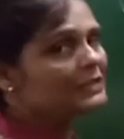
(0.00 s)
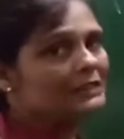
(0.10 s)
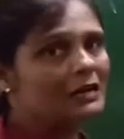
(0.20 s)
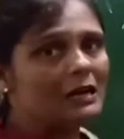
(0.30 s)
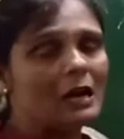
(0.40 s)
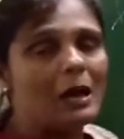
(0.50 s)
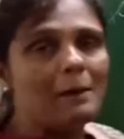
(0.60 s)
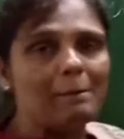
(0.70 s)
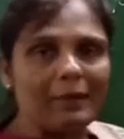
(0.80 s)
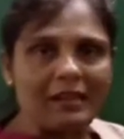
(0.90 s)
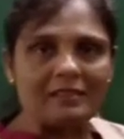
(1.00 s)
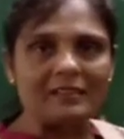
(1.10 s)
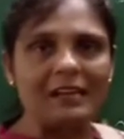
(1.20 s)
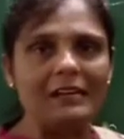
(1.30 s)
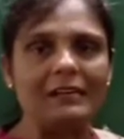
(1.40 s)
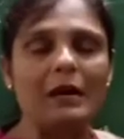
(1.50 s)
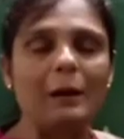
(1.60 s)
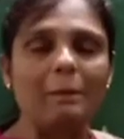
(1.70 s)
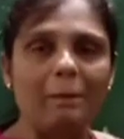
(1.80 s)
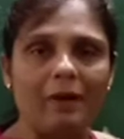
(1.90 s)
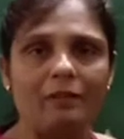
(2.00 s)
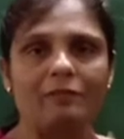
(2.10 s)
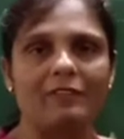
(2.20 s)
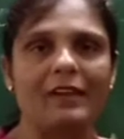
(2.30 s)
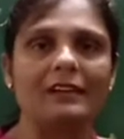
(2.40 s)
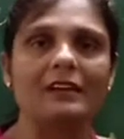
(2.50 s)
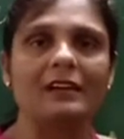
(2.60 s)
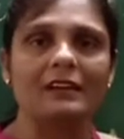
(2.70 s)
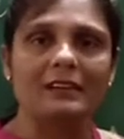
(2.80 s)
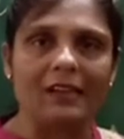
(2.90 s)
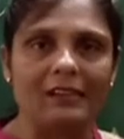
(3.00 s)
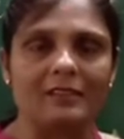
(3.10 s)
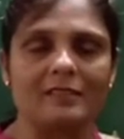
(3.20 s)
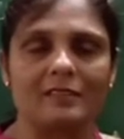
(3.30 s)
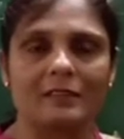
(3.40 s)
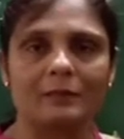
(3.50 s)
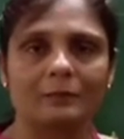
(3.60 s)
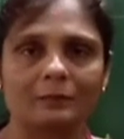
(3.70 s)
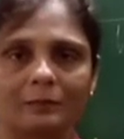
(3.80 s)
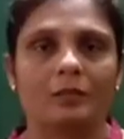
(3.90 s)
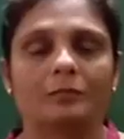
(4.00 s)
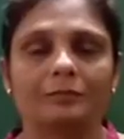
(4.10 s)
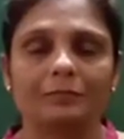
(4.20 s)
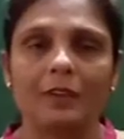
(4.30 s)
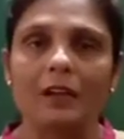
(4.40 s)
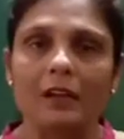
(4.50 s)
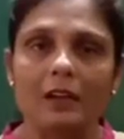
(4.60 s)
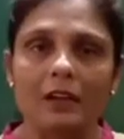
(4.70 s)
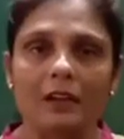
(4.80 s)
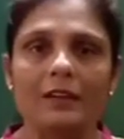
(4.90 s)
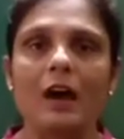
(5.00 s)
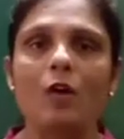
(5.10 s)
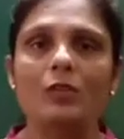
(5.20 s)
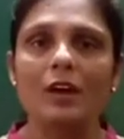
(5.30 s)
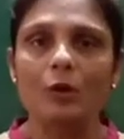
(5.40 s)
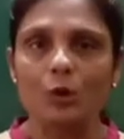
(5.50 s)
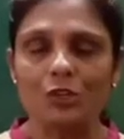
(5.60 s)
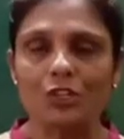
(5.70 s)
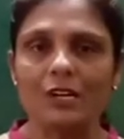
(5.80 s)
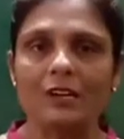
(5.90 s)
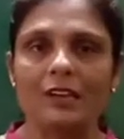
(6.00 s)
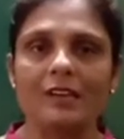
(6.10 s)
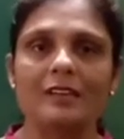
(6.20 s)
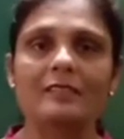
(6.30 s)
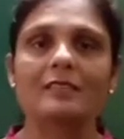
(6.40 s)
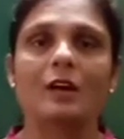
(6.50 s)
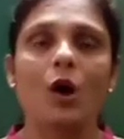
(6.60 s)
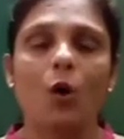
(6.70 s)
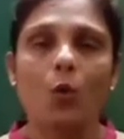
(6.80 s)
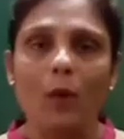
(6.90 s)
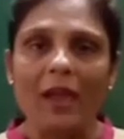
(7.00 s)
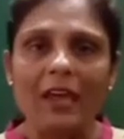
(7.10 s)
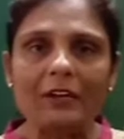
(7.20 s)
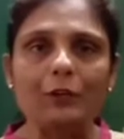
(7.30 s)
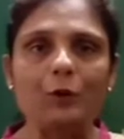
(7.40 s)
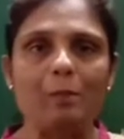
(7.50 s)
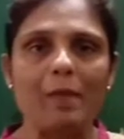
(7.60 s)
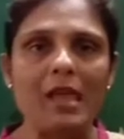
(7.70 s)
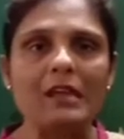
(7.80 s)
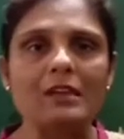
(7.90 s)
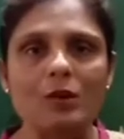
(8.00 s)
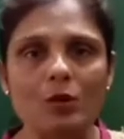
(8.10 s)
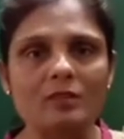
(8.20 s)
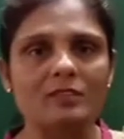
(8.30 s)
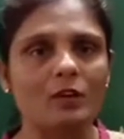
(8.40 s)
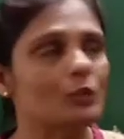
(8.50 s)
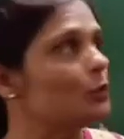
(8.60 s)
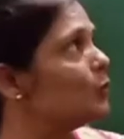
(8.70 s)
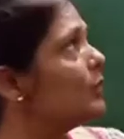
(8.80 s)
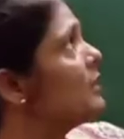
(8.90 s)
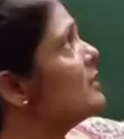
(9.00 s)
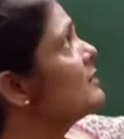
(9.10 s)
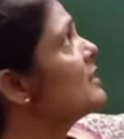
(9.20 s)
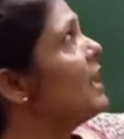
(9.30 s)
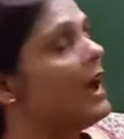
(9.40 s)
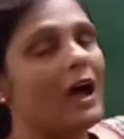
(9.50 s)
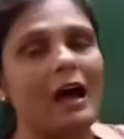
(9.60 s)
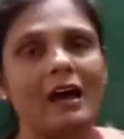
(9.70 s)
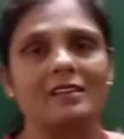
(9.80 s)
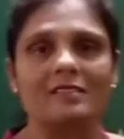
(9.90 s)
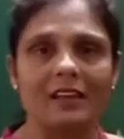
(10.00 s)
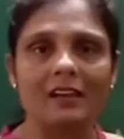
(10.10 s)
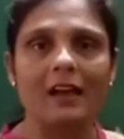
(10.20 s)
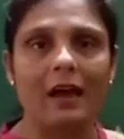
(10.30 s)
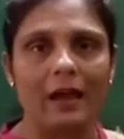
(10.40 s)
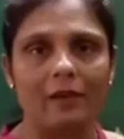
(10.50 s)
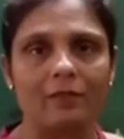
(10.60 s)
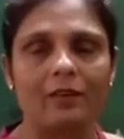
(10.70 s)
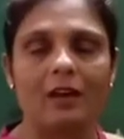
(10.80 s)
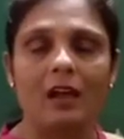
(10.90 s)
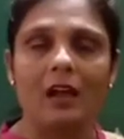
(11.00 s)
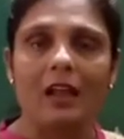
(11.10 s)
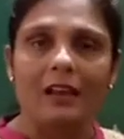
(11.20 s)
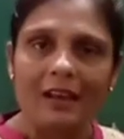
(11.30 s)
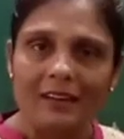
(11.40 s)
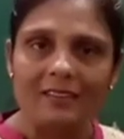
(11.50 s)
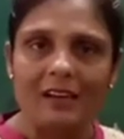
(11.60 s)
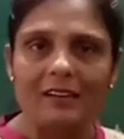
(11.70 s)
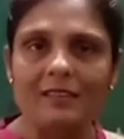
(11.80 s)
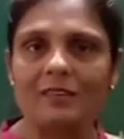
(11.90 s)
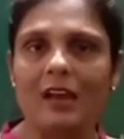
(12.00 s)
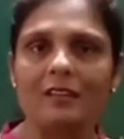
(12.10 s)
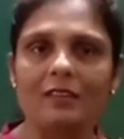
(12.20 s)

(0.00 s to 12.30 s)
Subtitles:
in the present perfect tense. Now the question is where to make use of the words has and have. Let us understand